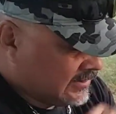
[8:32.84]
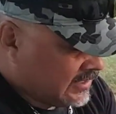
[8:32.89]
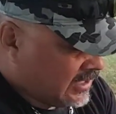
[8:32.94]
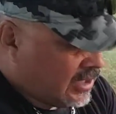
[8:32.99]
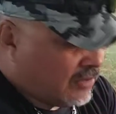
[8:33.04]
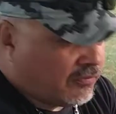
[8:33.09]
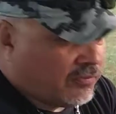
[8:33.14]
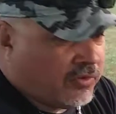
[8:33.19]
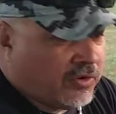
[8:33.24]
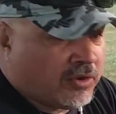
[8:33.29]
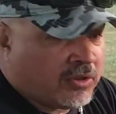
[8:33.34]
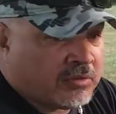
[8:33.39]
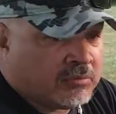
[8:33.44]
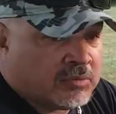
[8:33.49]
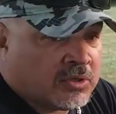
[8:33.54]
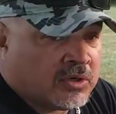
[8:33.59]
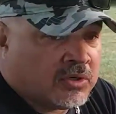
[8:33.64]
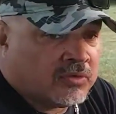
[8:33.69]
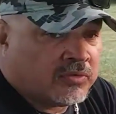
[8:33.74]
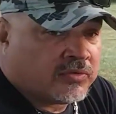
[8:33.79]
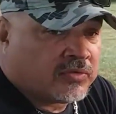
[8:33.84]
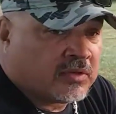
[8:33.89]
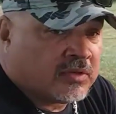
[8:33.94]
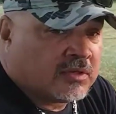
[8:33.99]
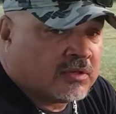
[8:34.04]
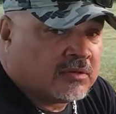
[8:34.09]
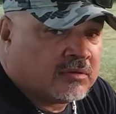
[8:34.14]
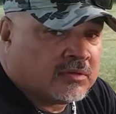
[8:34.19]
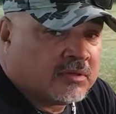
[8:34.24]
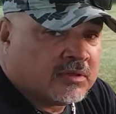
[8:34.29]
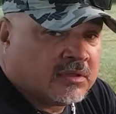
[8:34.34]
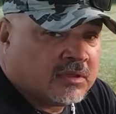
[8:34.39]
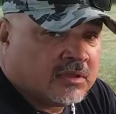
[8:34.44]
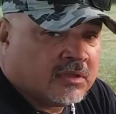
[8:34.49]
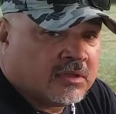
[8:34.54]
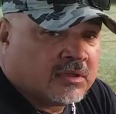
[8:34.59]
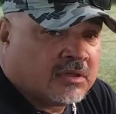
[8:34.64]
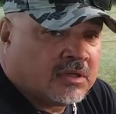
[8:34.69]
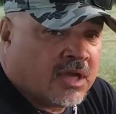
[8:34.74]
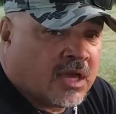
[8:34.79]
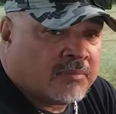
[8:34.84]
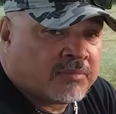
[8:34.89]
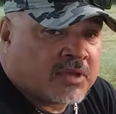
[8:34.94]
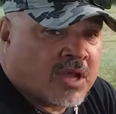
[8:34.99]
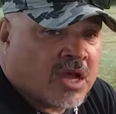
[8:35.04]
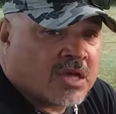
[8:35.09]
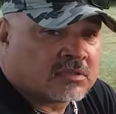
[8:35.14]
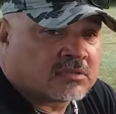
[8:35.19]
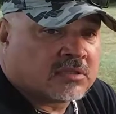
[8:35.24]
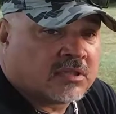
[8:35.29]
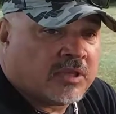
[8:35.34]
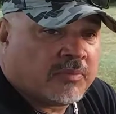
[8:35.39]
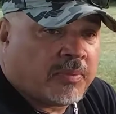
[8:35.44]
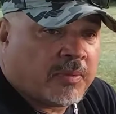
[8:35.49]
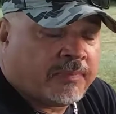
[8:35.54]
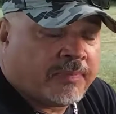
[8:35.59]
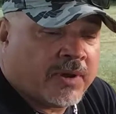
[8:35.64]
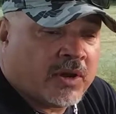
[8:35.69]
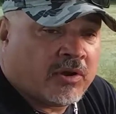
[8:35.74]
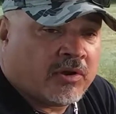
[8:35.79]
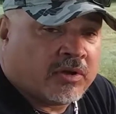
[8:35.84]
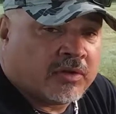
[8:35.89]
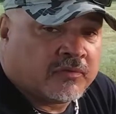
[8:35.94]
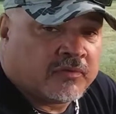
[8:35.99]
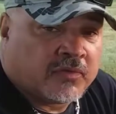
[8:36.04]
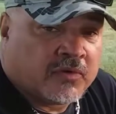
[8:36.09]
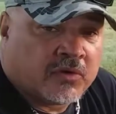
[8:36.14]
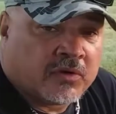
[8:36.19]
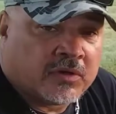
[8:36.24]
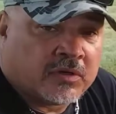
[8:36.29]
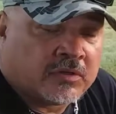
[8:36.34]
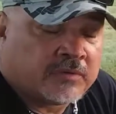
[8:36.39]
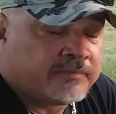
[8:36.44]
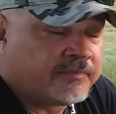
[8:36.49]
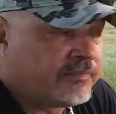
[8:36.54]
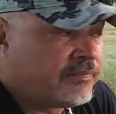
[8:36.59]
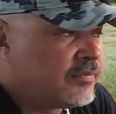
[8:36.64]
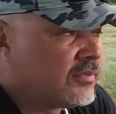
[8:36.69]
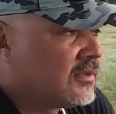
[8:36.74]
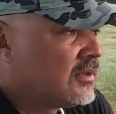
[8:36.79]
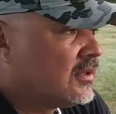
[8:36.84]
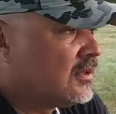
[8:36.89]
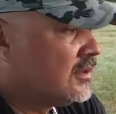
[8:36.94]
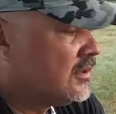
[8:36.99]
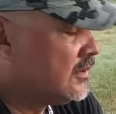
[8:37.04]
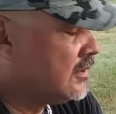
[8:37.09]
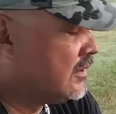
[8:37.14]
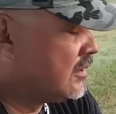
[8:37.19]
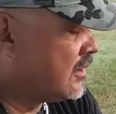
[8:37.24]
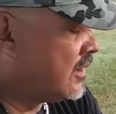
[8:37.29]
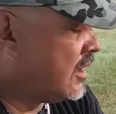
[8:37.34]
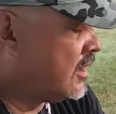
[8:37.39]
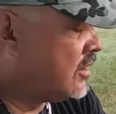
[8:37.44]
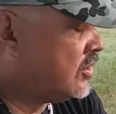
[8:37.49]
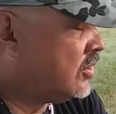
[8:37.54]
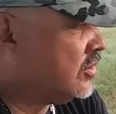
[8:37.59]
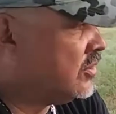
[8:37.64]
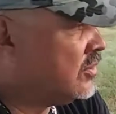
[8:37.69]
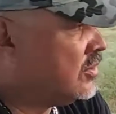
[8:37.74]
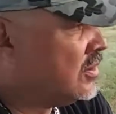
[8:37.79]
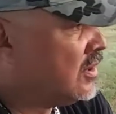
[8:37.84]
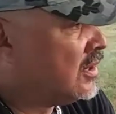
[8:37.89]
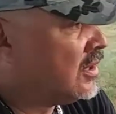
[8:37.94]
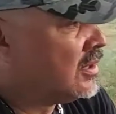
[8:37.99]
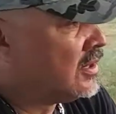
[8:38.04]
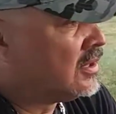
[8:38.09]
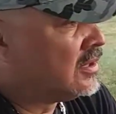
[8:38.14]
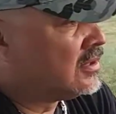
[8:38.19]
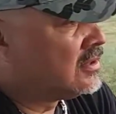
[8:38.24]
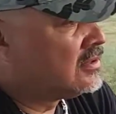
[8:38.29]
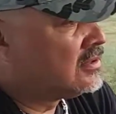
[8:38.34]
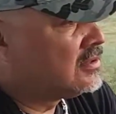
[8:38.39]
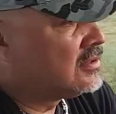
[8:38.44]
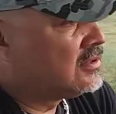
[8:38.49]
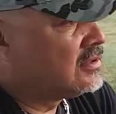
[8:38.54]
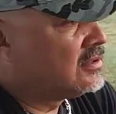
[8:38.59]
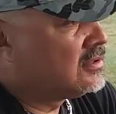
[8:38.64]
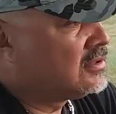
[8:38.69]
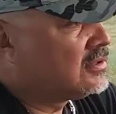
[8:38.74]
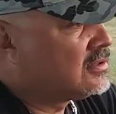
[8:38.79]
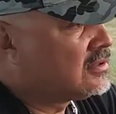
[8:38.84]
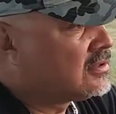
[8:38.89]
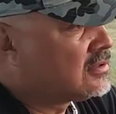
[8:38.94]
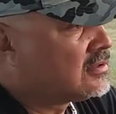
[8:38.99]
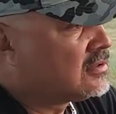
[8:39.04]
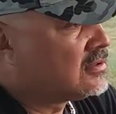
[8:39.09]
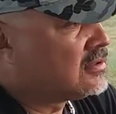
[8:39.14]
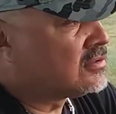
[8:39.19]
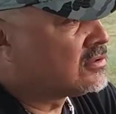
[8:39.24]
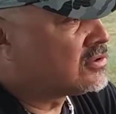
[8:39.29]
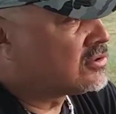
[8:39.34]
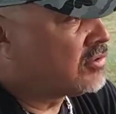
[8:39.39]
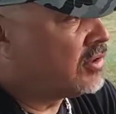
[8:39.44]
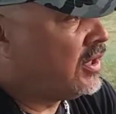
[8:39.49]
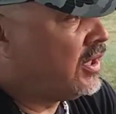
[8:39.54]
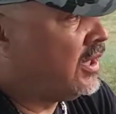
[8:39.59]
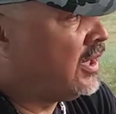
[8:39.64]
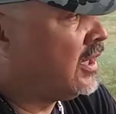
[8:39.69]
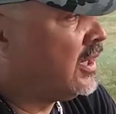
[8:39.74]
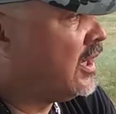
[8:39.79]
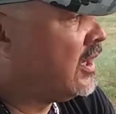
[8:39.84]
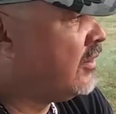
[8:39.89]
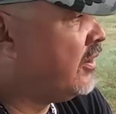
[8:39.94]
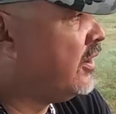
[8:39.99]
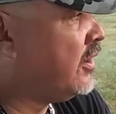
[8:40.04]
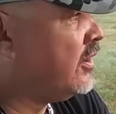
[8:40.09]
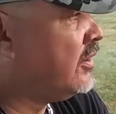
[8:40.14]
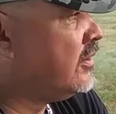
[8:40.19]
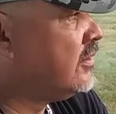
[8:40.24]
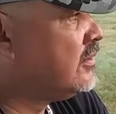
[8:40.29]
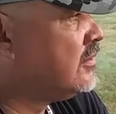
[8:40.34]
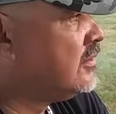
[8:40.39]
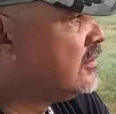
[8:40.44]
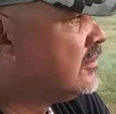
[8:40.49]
I fear the most, and I'm constantly preparing for. I do this training out here